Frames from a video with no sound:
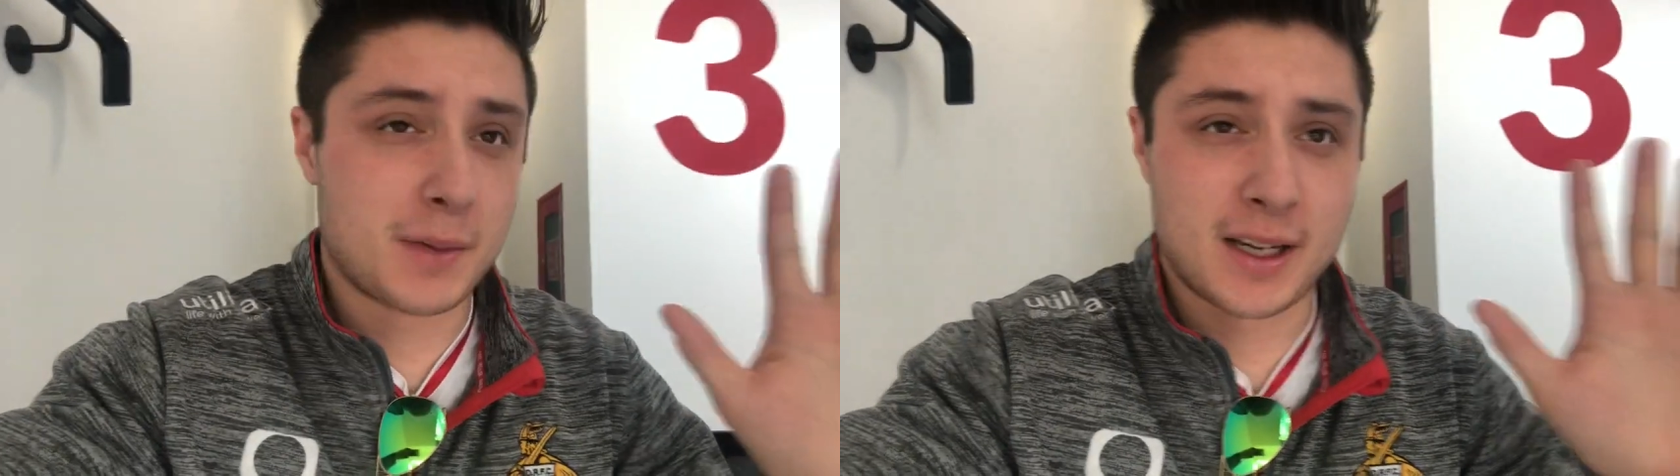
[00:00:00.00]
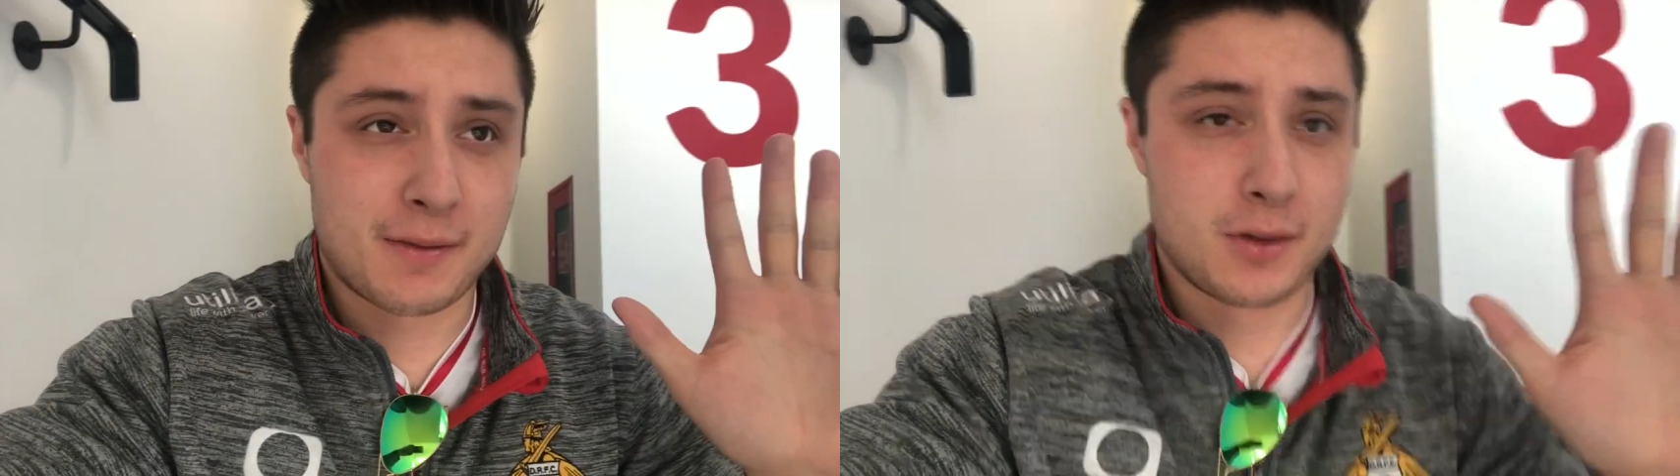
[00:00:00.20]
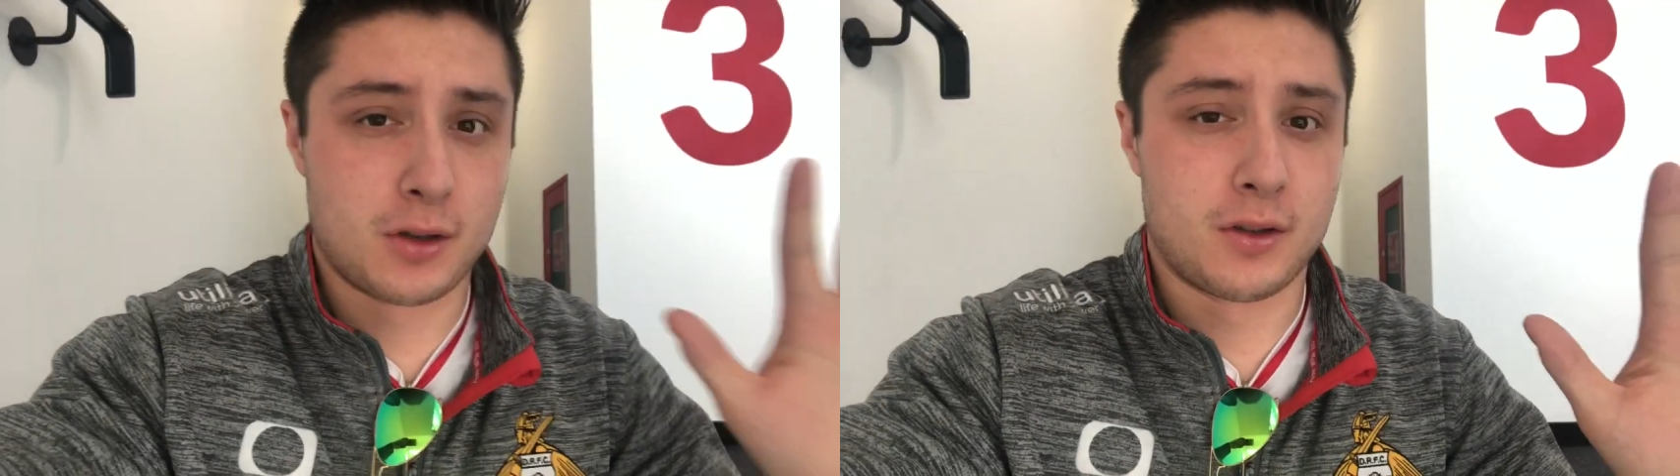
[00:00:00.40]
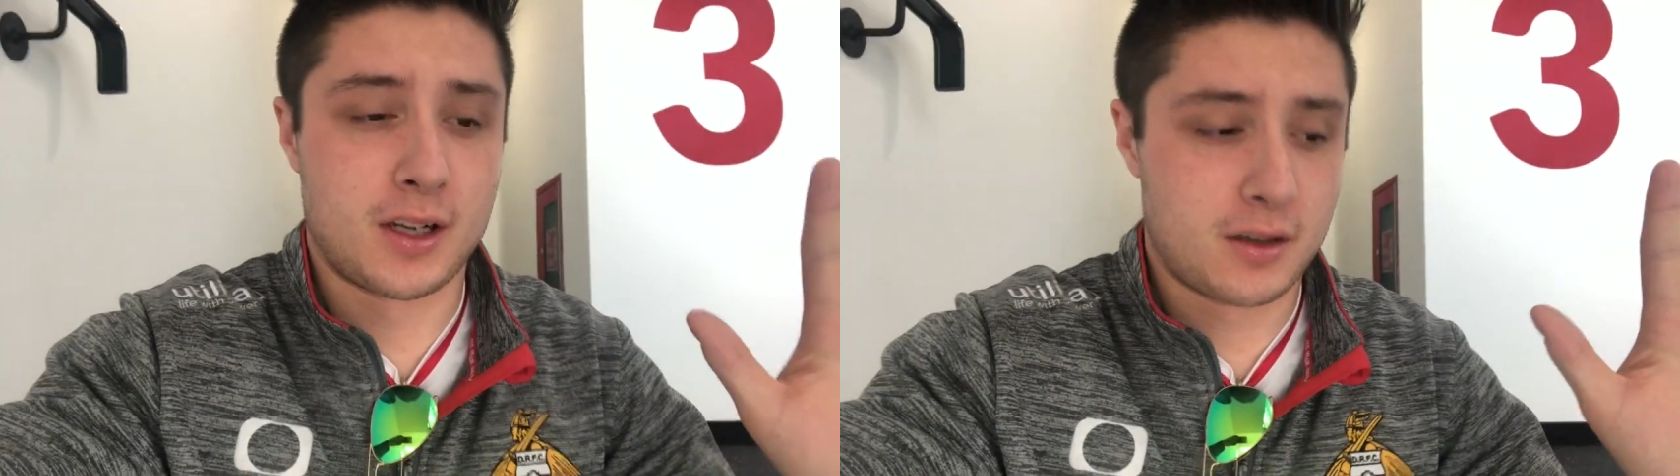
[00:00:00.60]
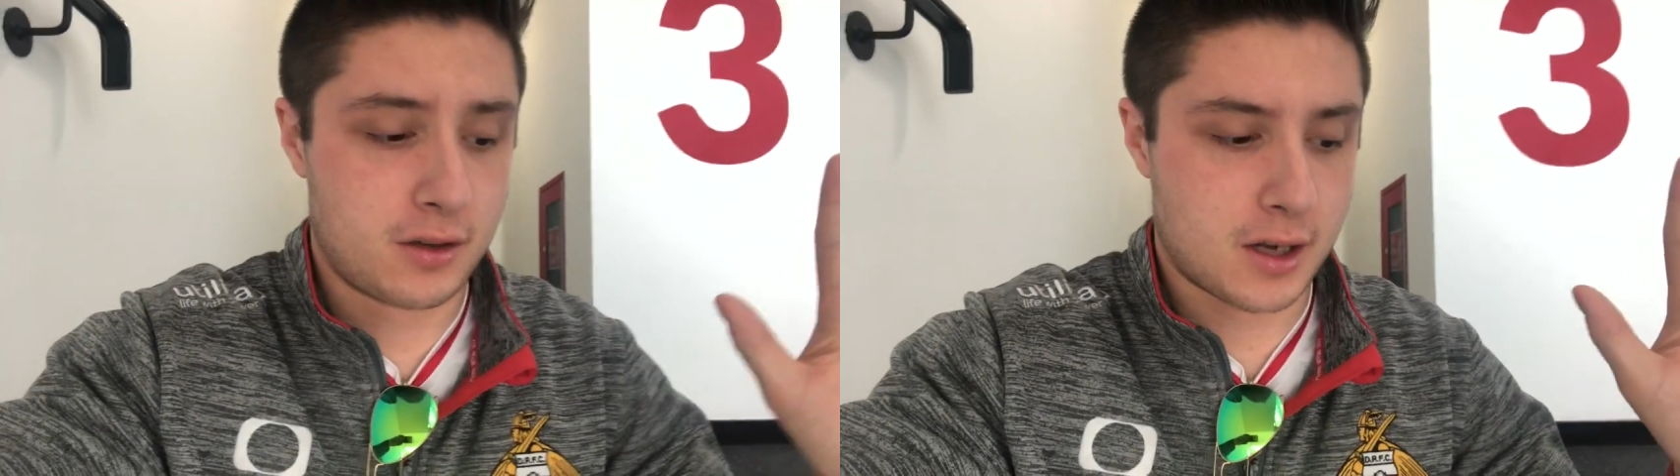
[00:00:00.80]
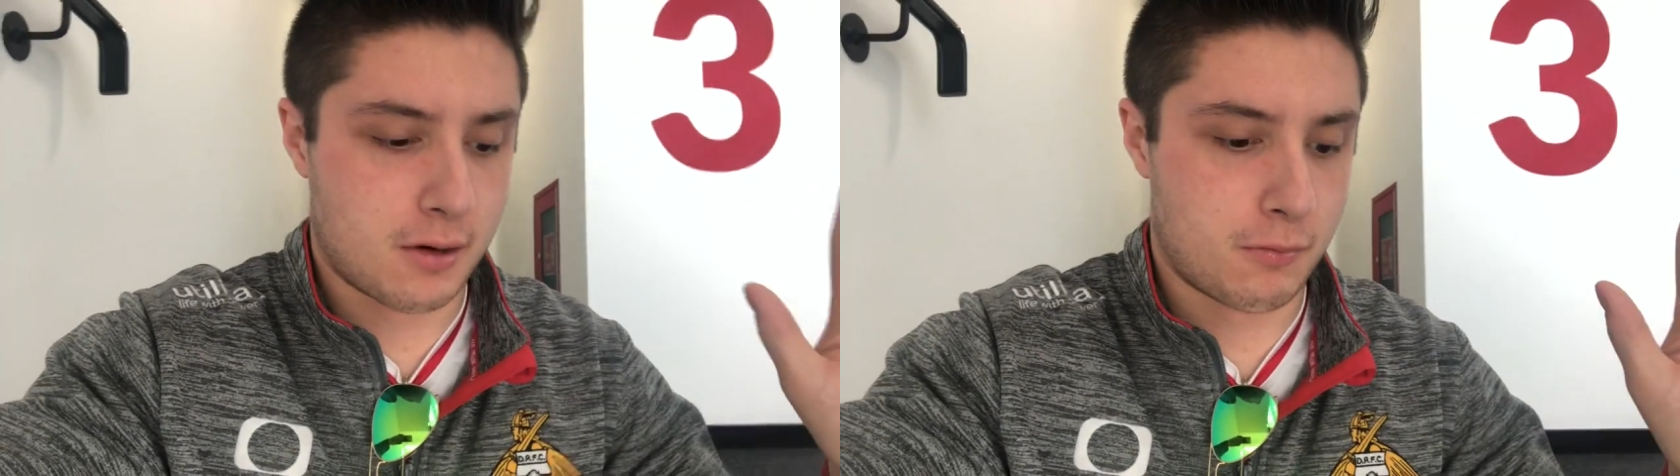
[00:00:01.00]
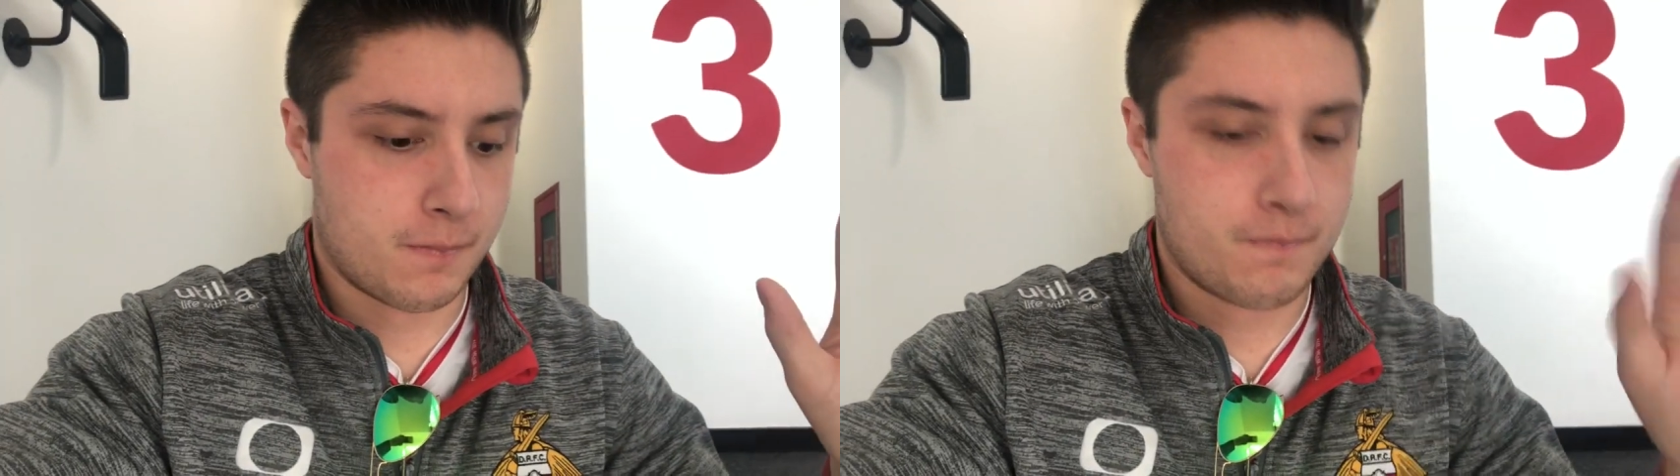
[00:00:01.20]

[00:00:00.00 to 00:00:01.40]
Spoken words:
I haven't done this, so